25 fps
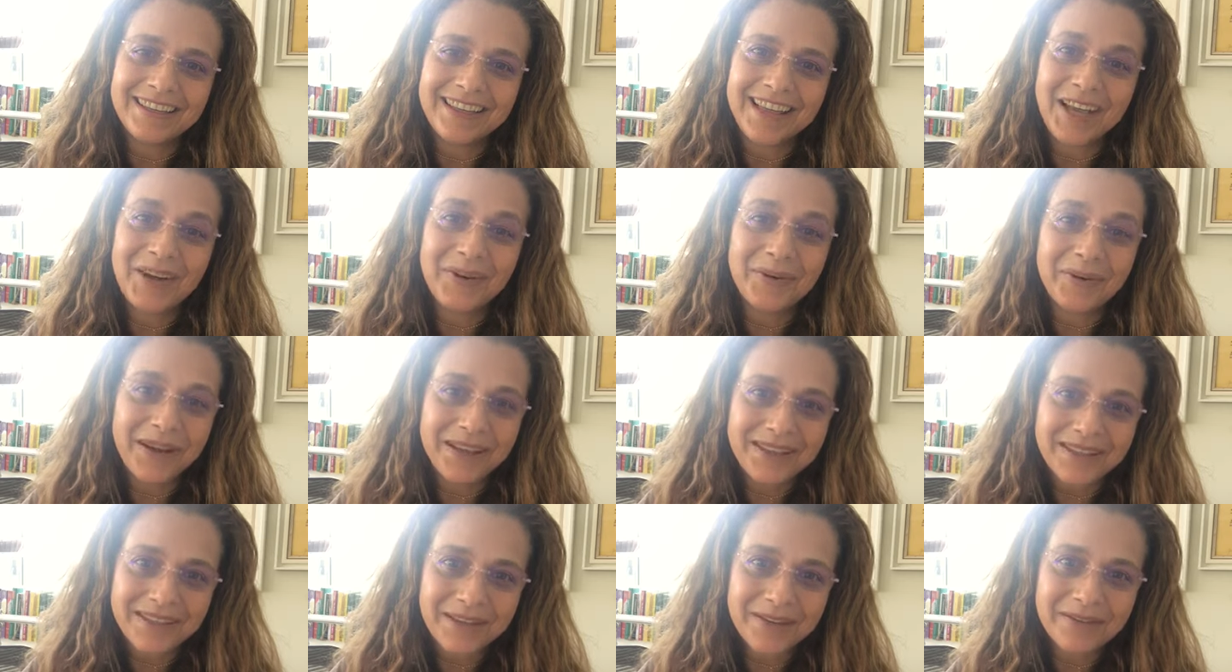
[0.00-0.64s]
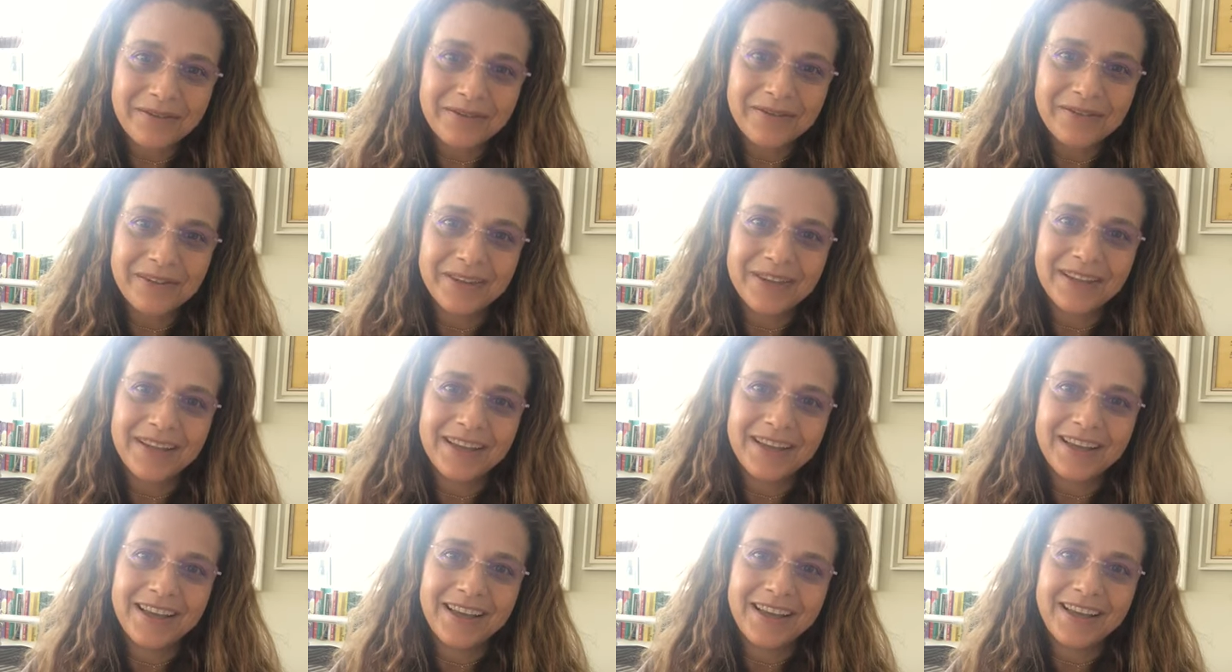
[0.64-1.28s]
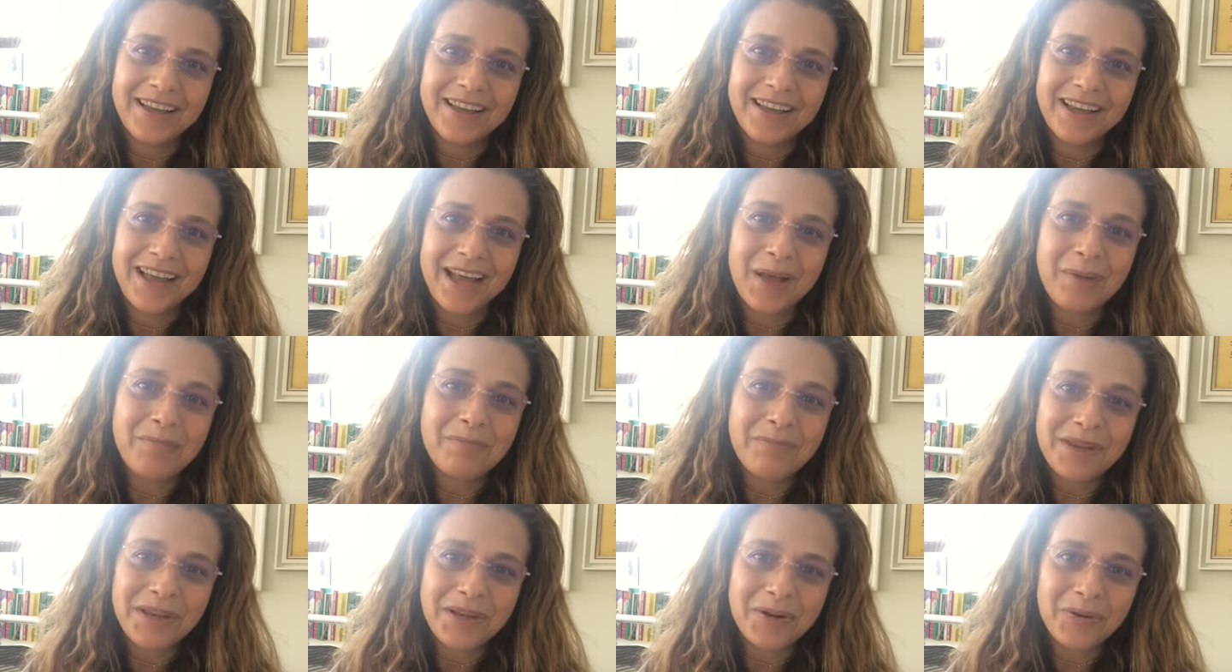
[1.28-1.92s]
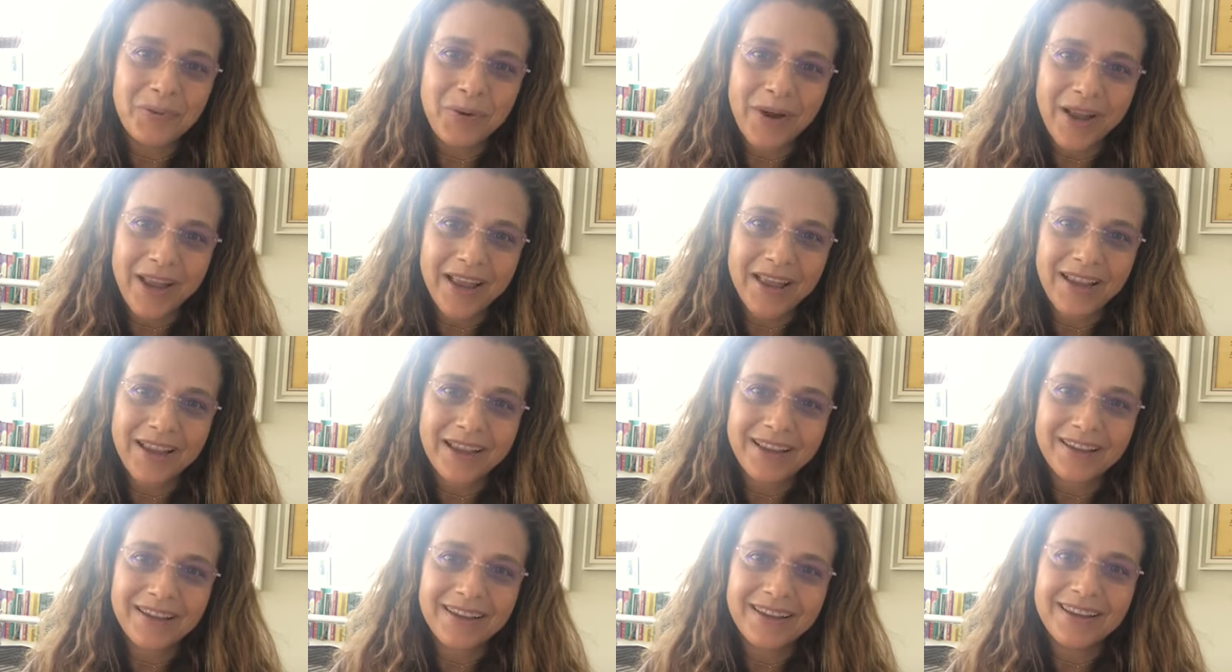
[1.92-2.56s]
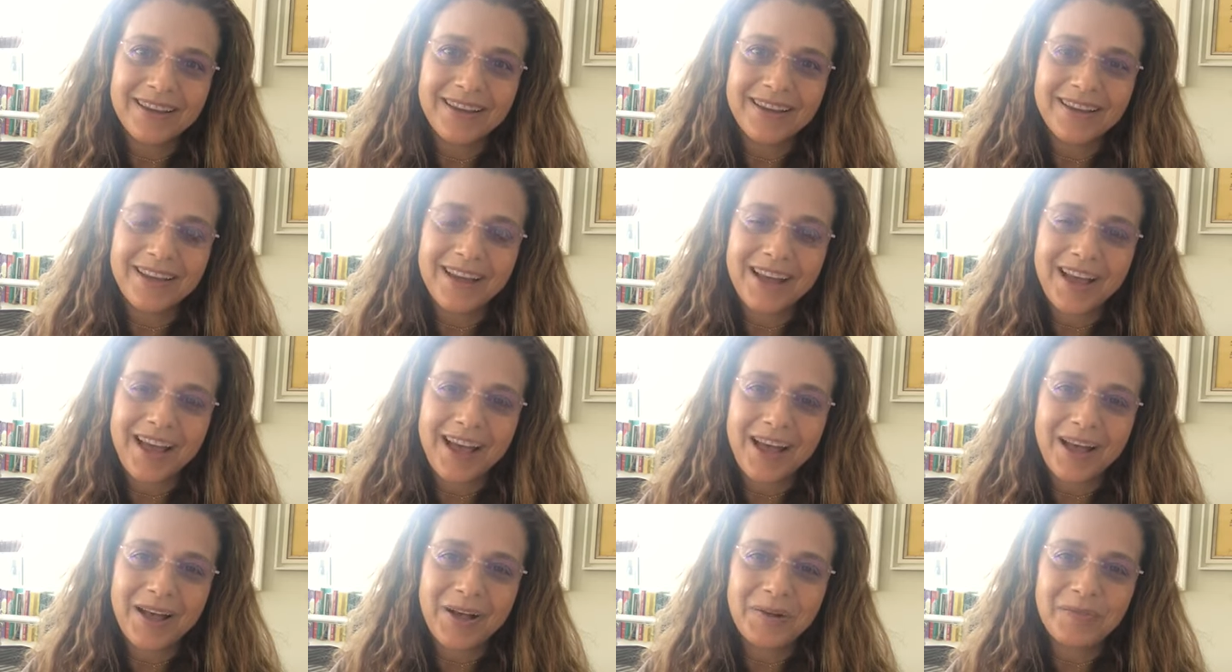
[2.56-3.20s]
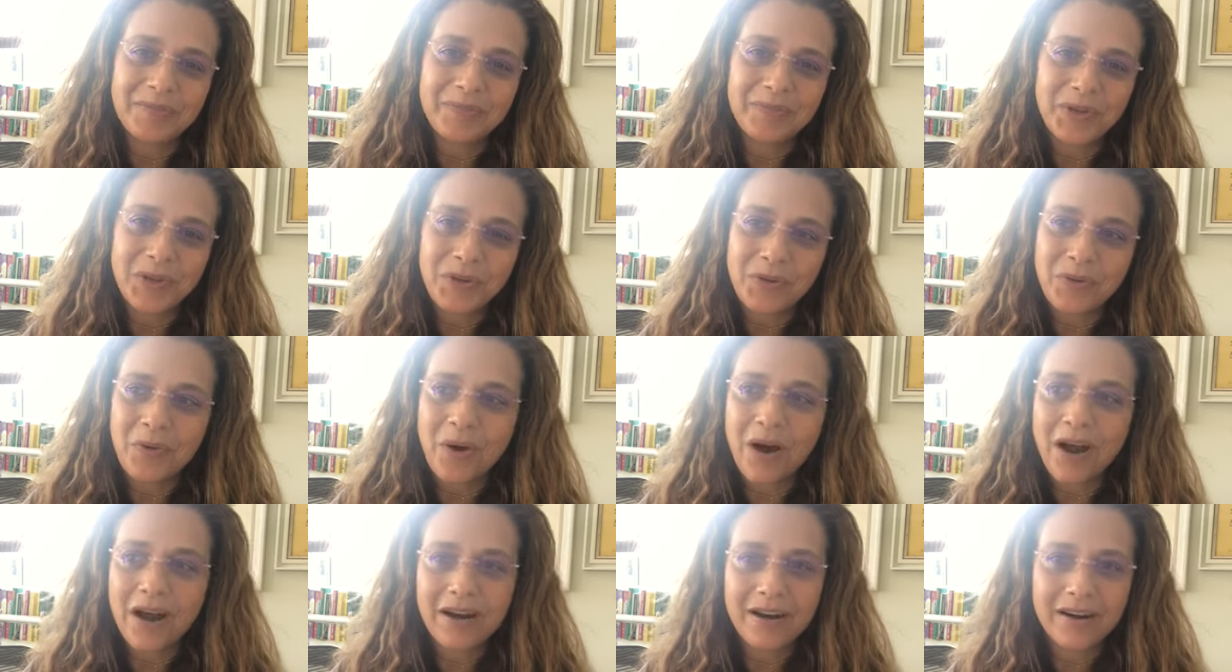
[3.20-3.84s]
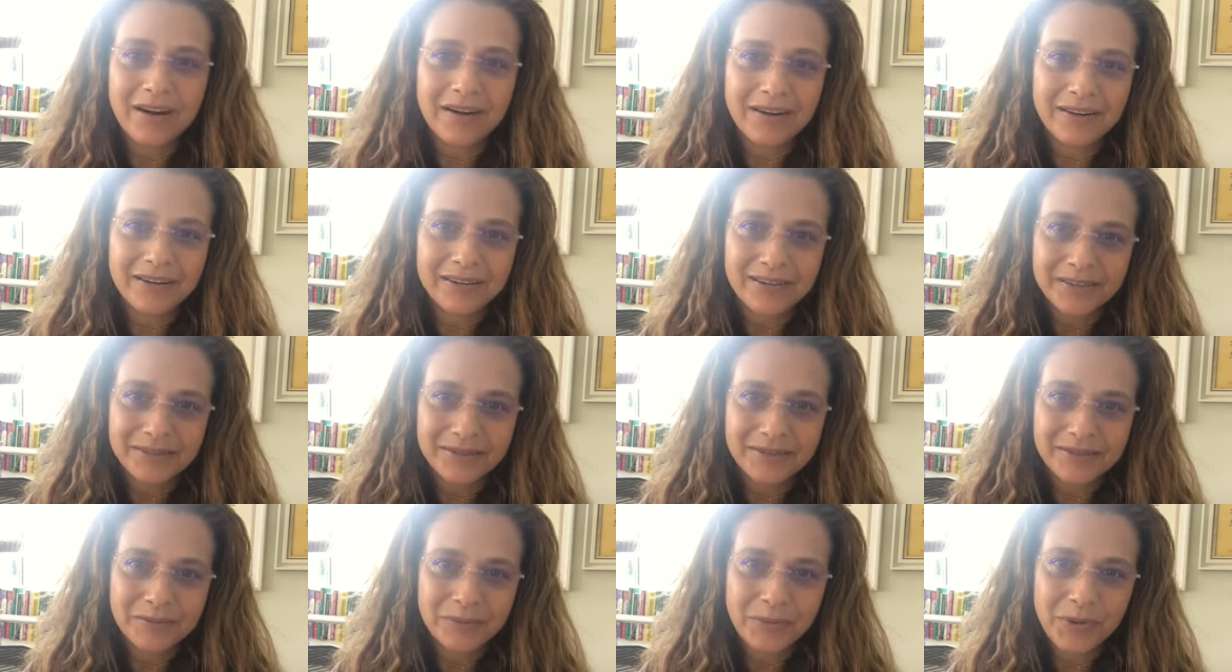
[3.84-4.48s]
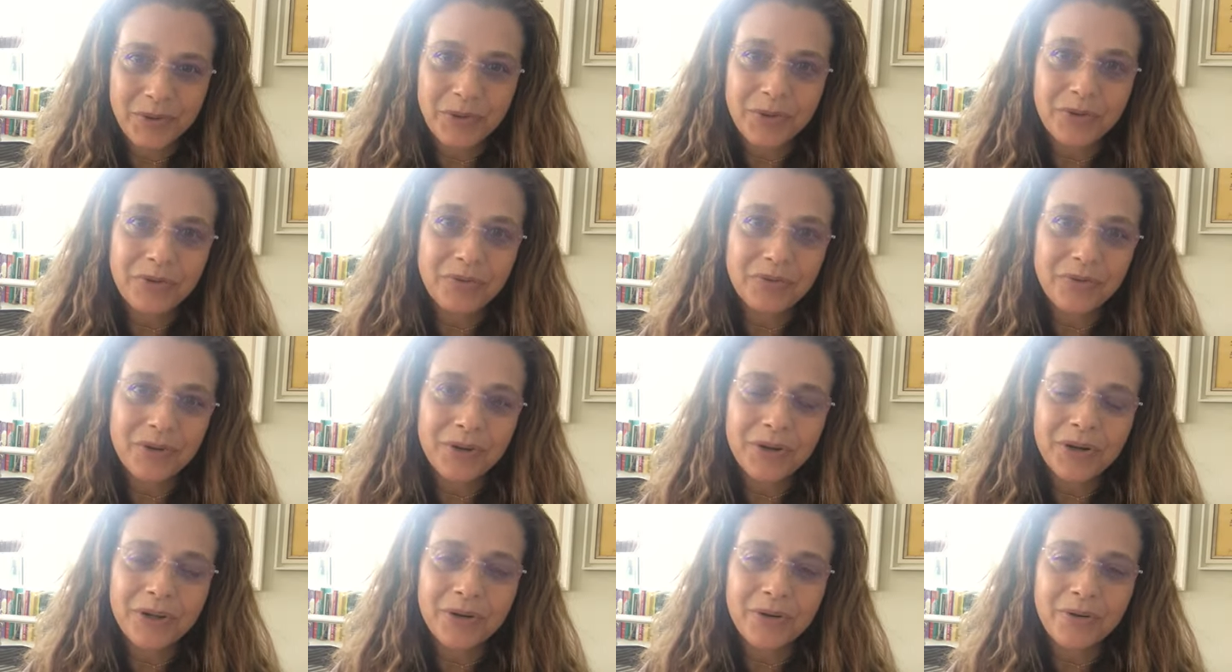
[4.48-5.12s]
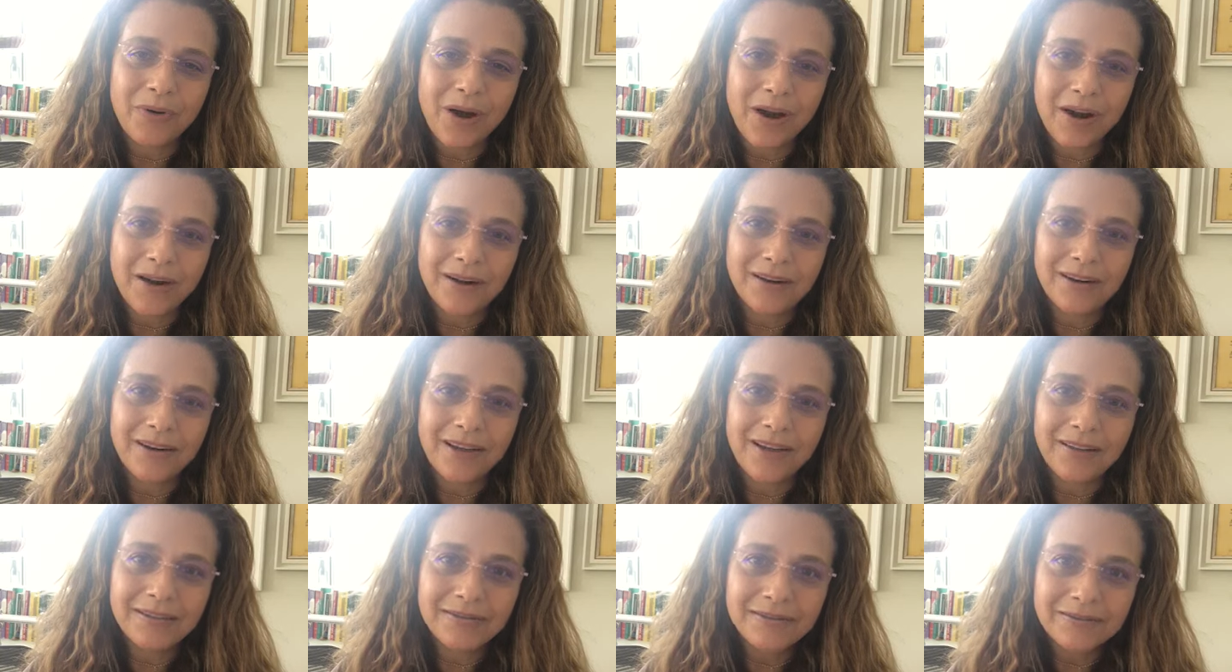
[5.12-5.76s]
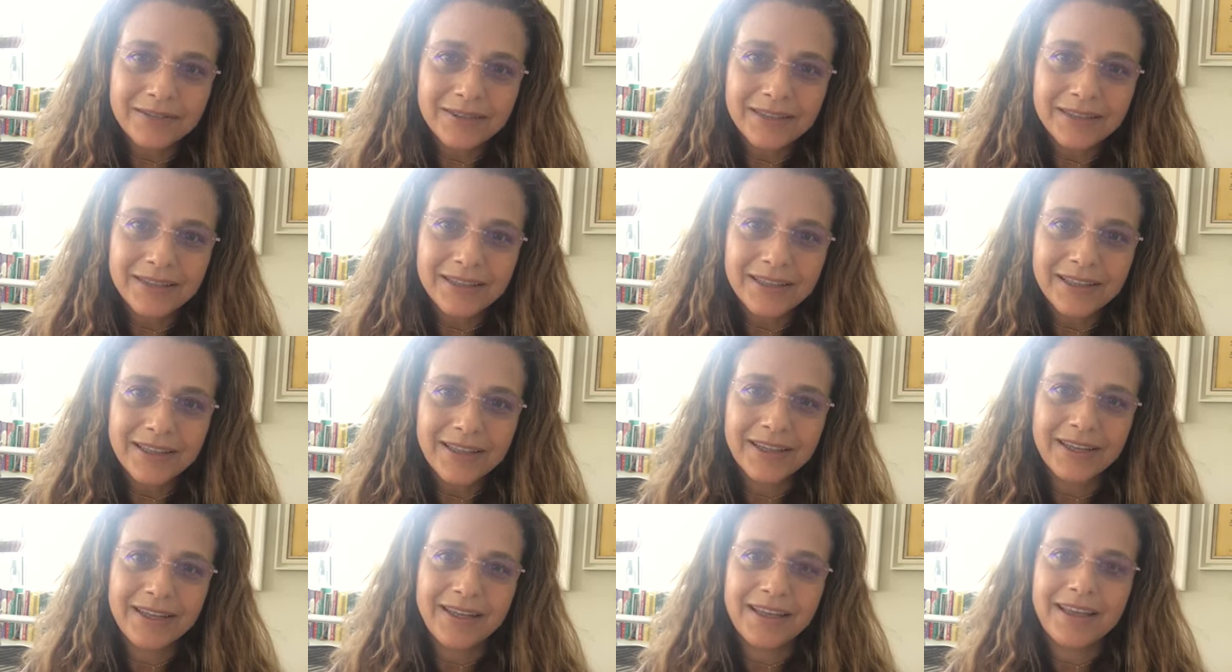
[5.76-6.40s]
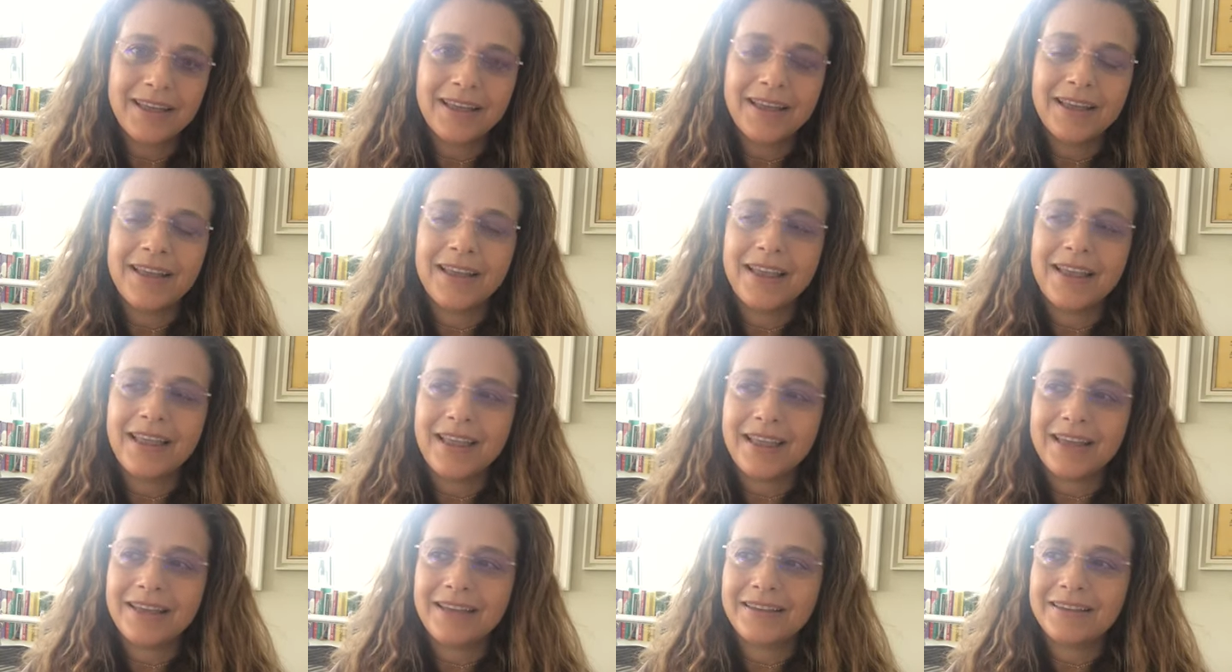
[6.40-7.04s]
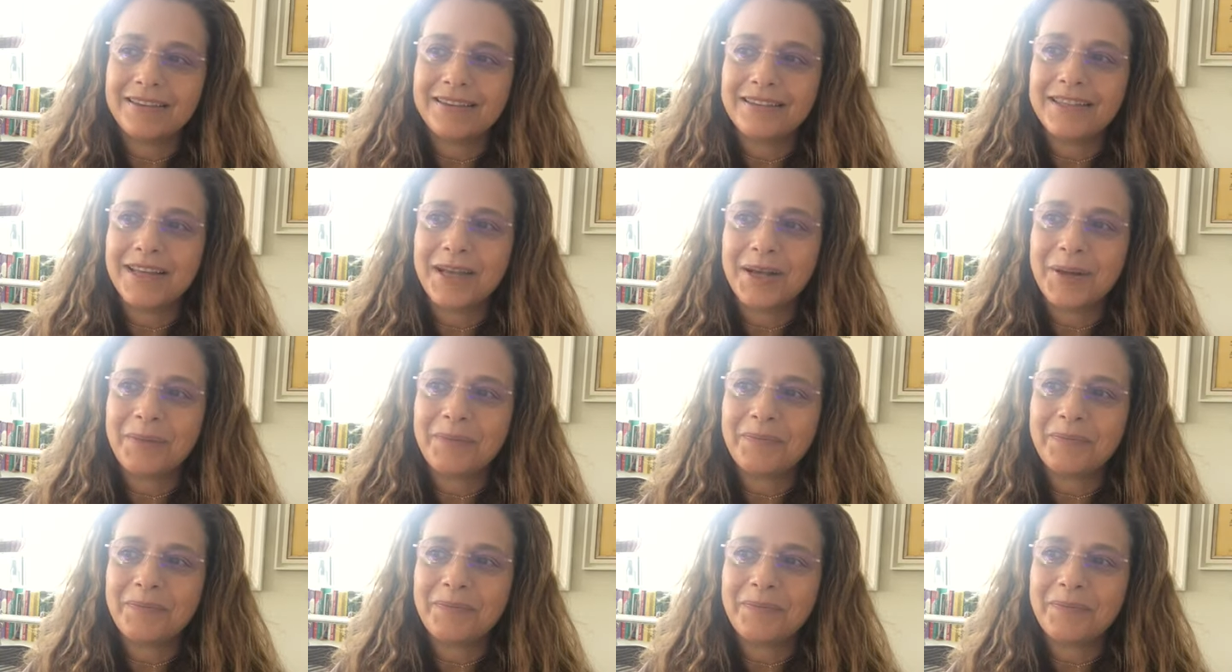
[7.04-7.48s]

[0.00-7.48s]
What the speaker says: a aggressive, mean way. You are beautiful, you are loved, and